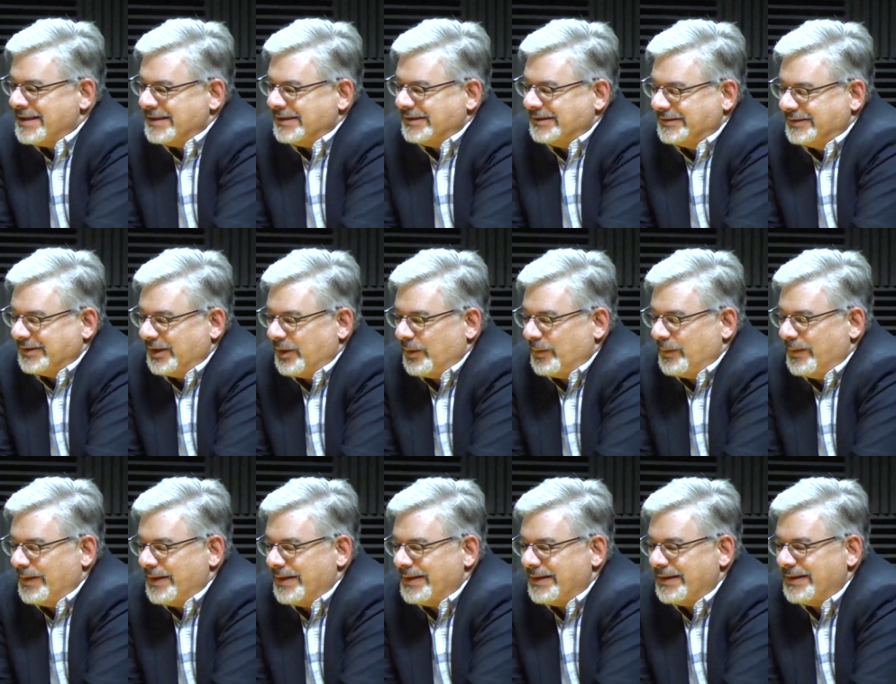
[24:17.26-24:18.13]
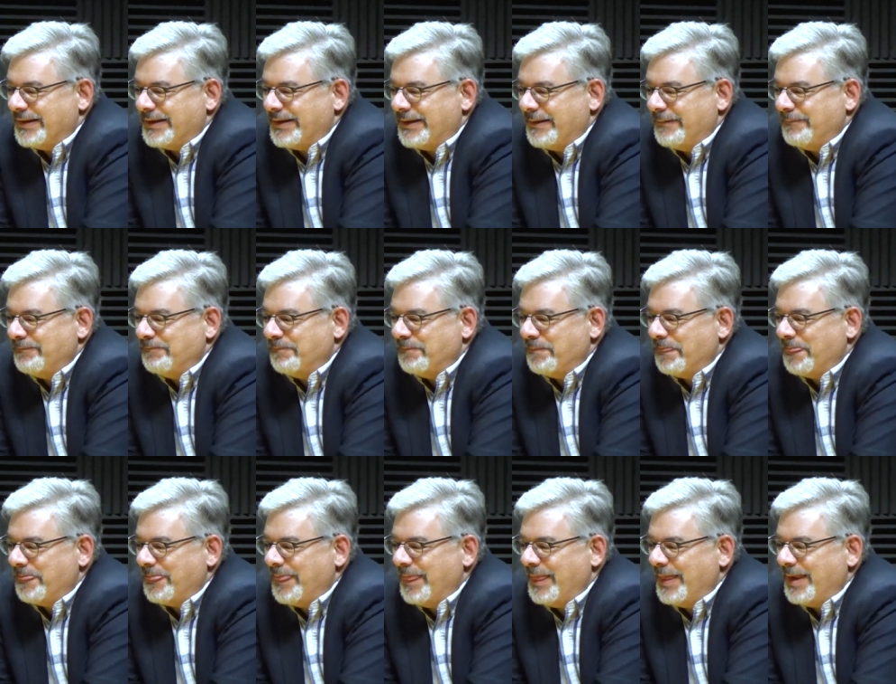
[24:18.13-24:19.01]
So, um,
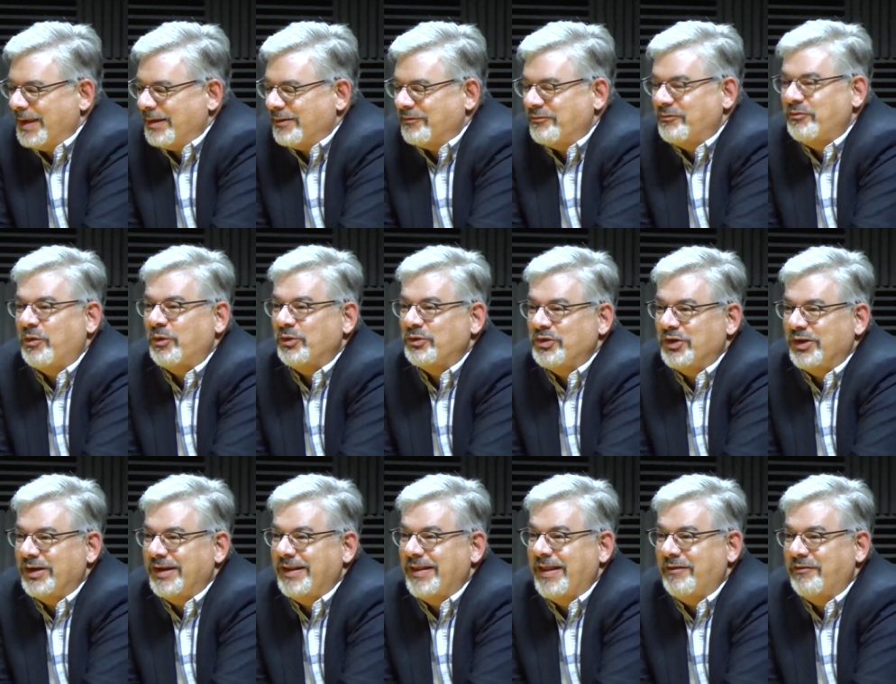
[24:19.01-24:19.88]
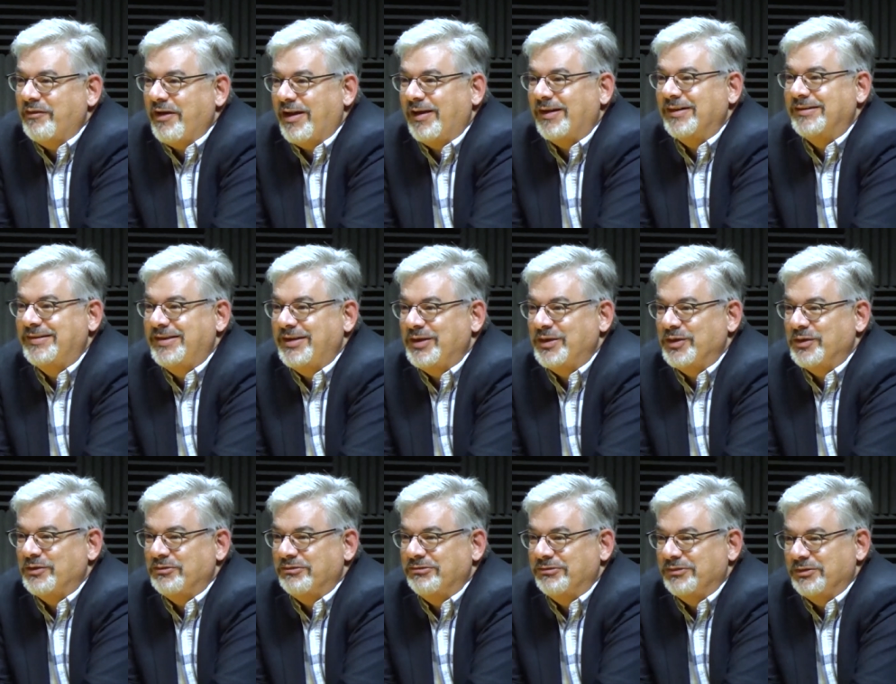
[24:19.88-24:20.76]
fortunately, they
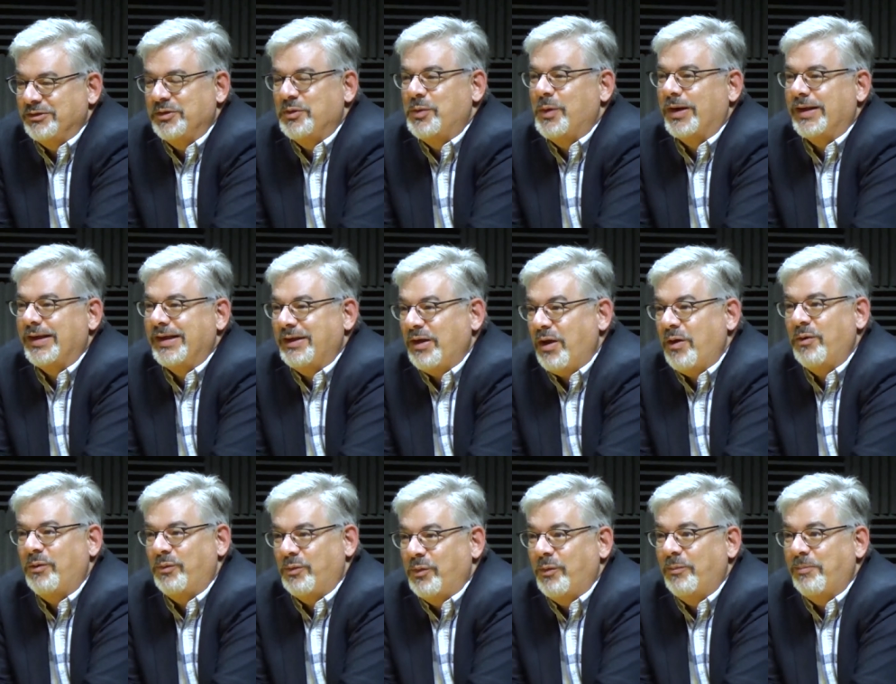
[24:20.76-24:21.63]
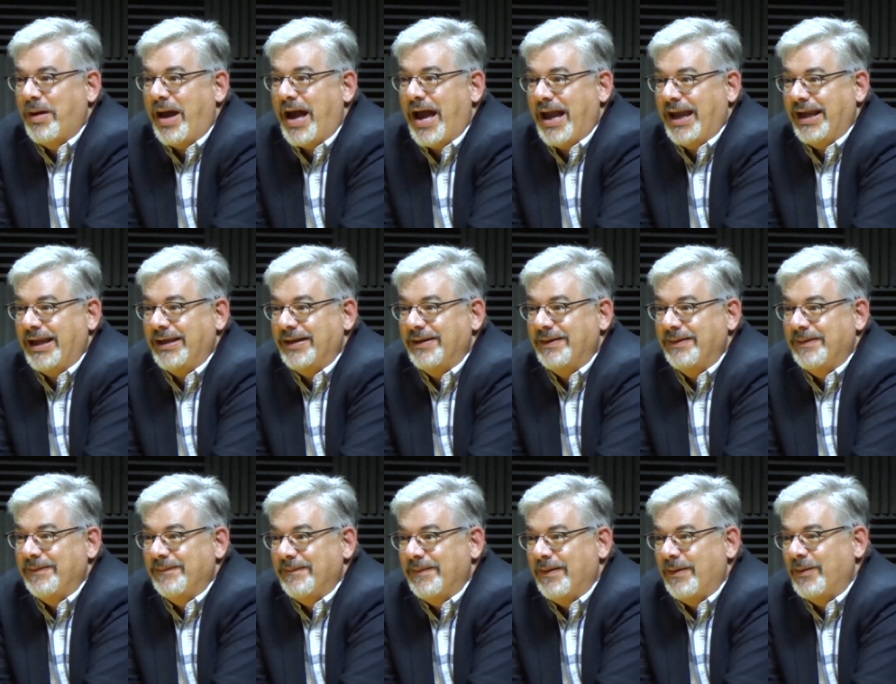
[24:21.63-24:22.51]
volunteered quickly, oh, we'll buy,
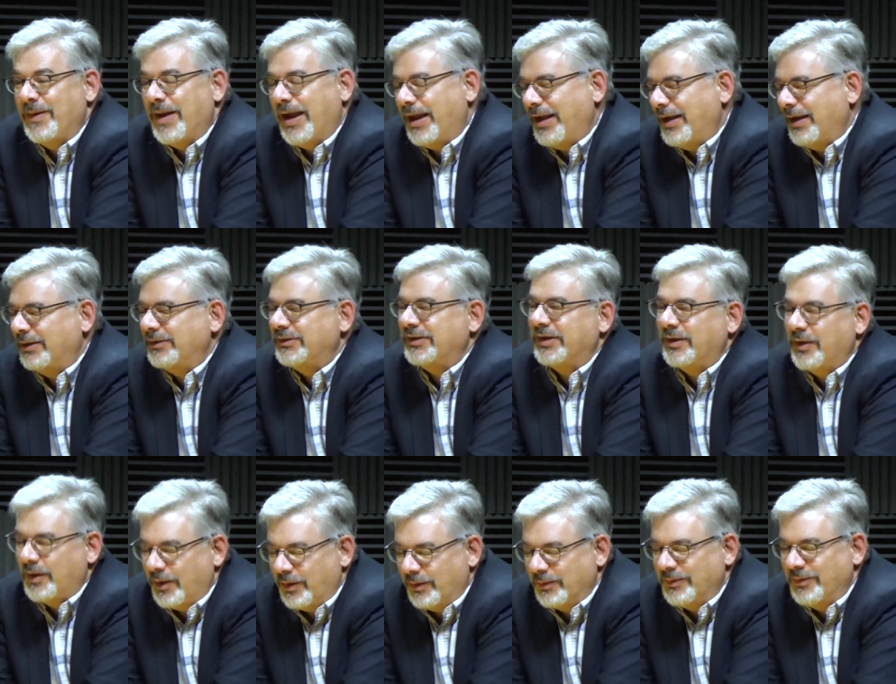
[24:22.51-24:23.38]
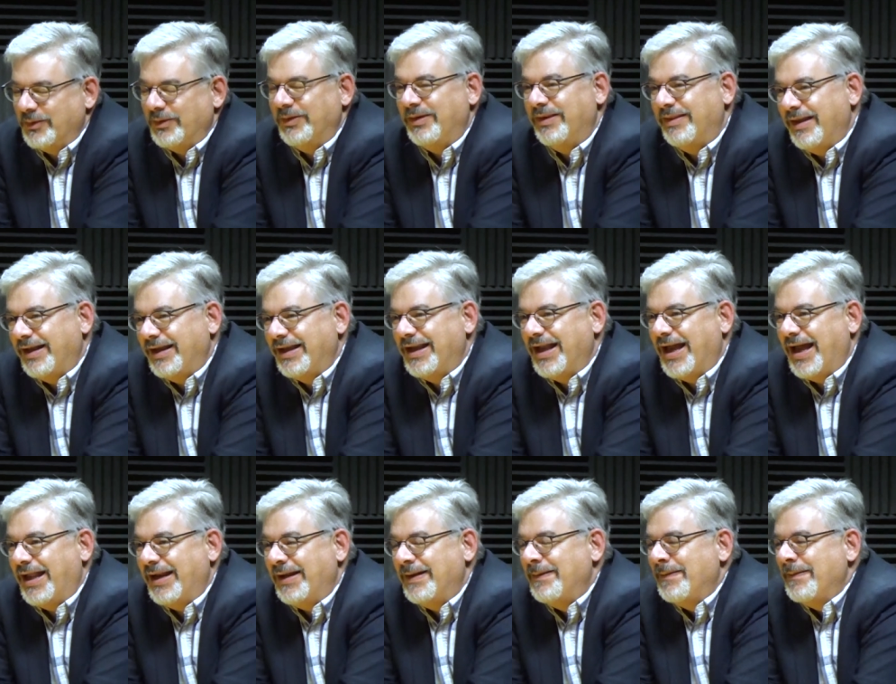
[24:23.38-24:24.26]
mm-hmm. okay? And I was like, oh, good, thank God.